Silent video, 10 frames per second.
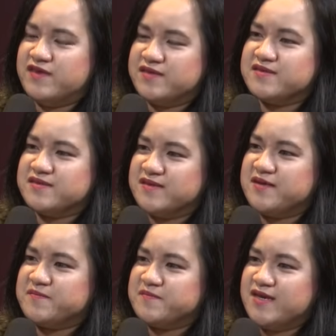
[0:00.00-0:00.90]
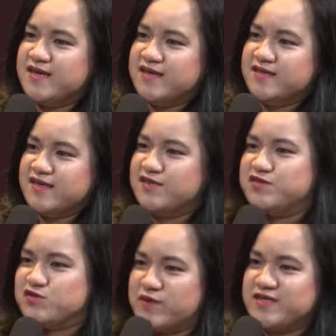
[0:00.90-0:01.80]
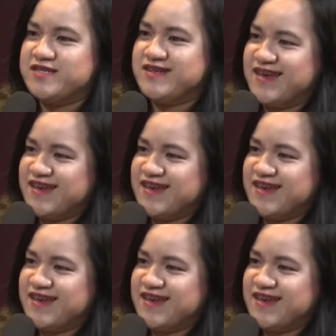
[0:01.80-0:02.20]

this. Yeah. Thank you so much again,